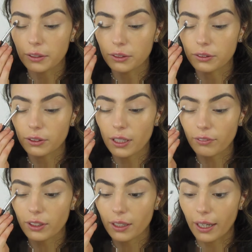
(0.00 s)
you do have
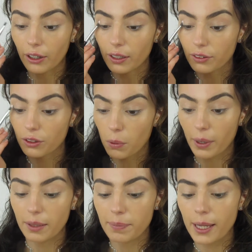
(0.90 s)
to layer this
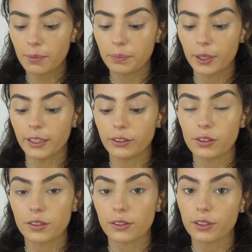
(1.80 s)
quite a bit, but it
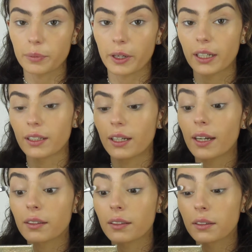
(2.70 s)
does look really pretty in the end.